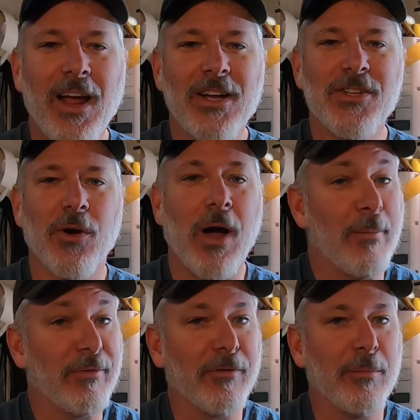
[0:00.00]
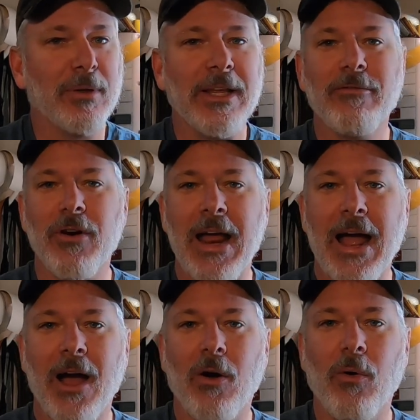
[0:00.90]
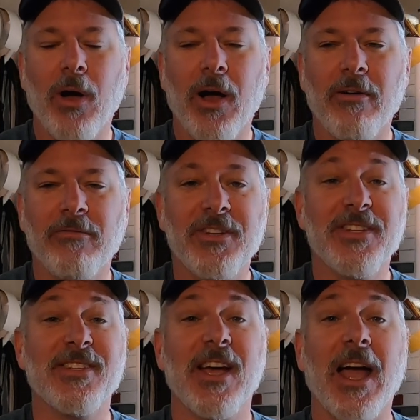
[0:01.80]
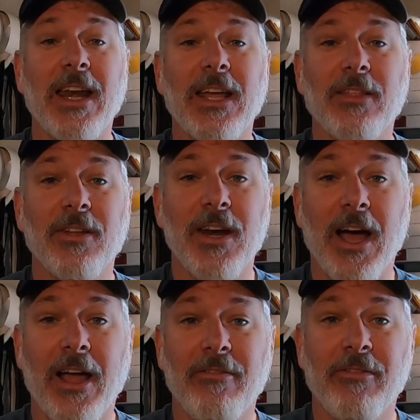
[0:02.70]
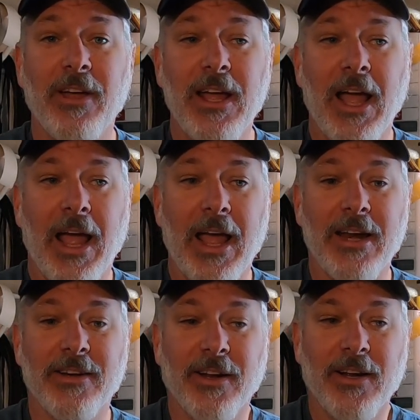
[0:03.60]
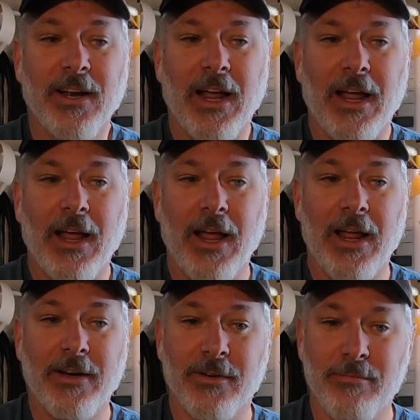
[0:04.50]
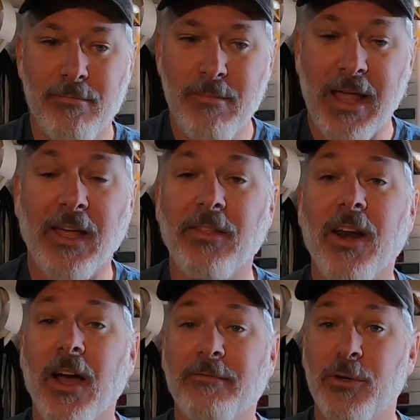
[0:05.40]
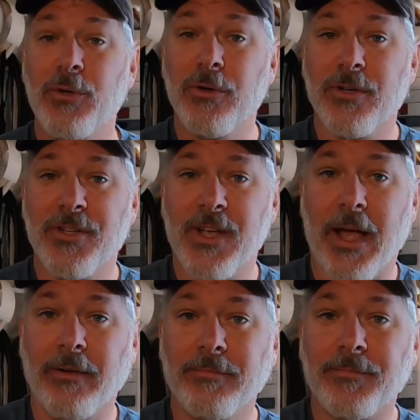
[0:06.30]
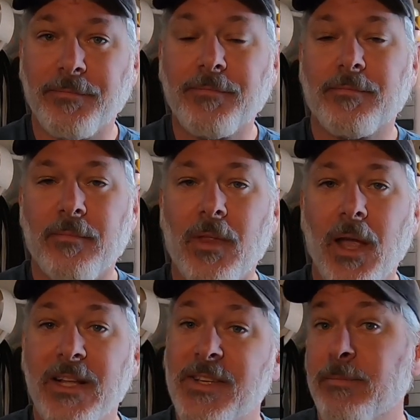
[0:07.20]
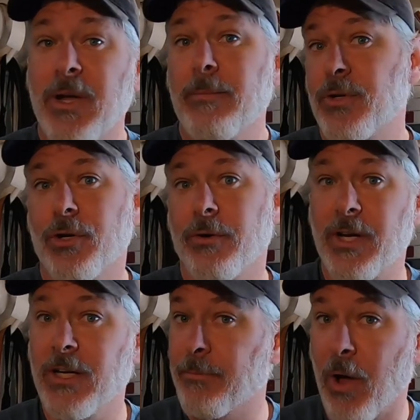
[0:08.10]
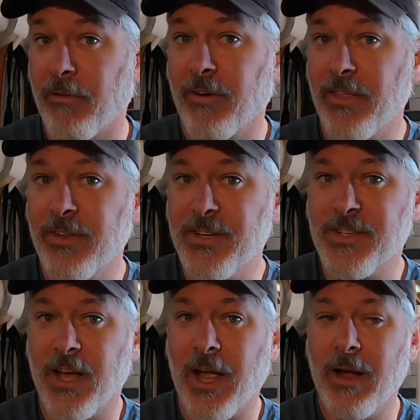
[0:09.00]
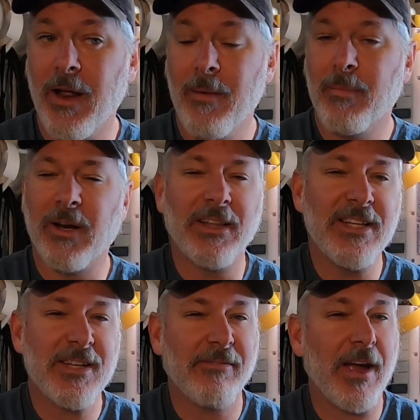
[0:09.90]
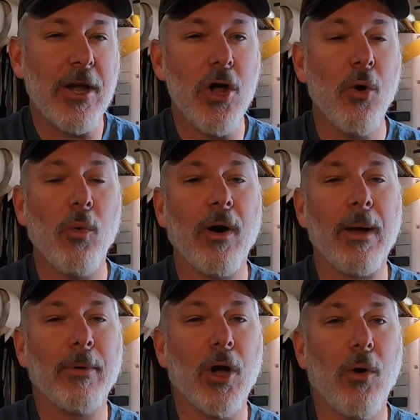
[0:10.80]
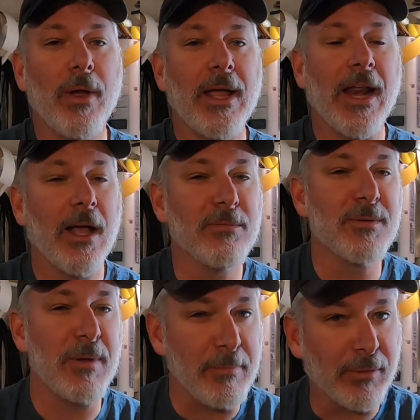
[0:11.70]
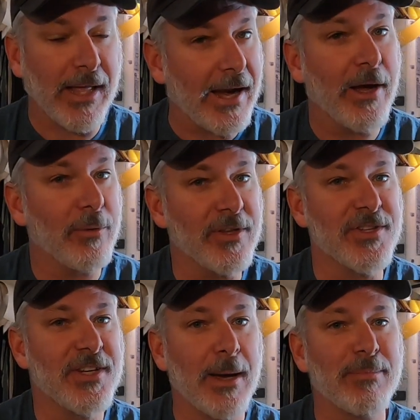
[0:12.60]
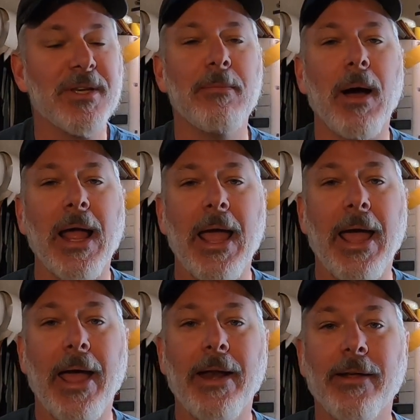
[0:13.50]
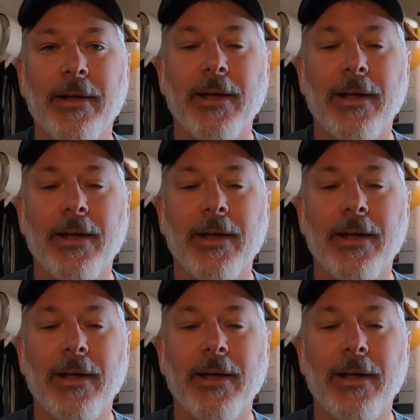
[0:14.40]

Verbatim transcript: So I'm a firm believer now of designing the knife and and making the knife to your design. And sometimes, sure, you need to modify the design, but at least if I know where I'm going, it helps me plan out the steps in my head,